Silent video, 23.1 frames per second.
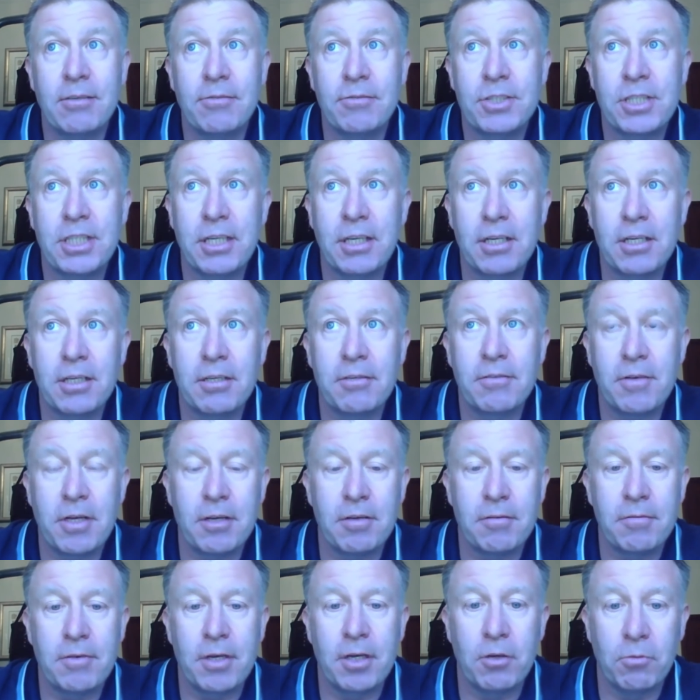obviously at
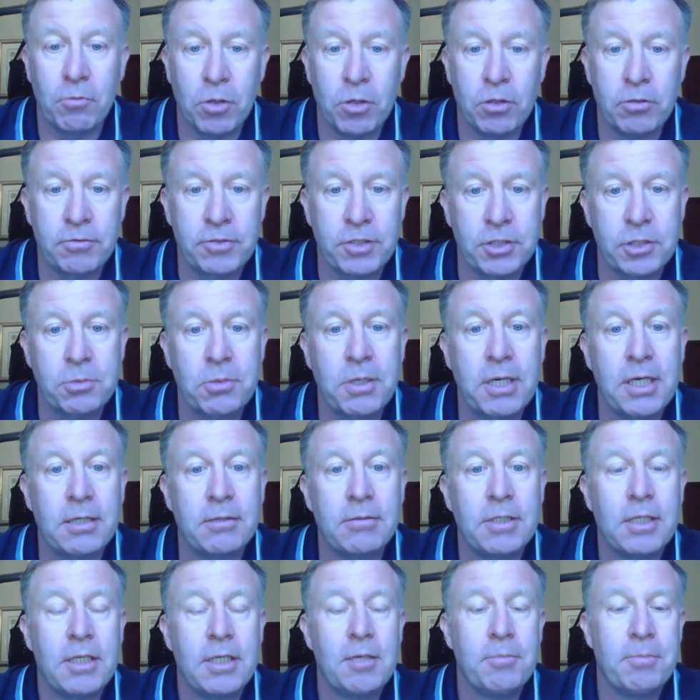Wolves as
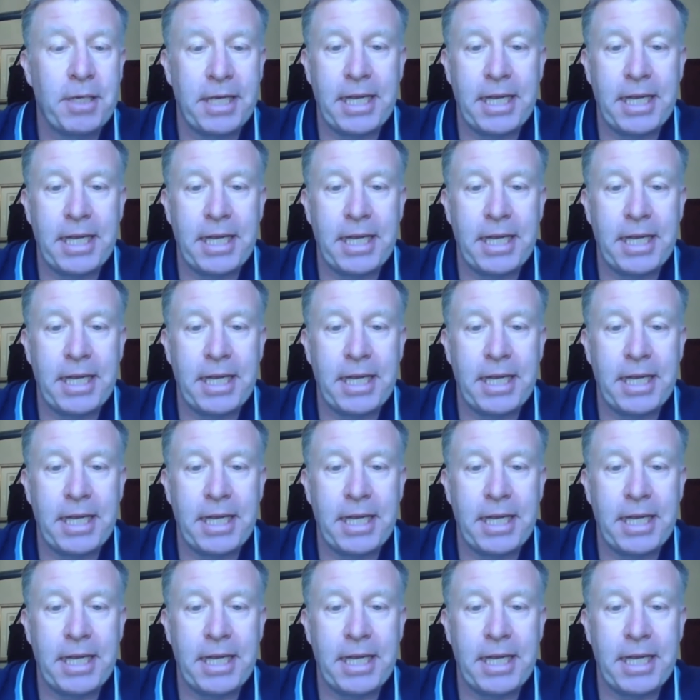well.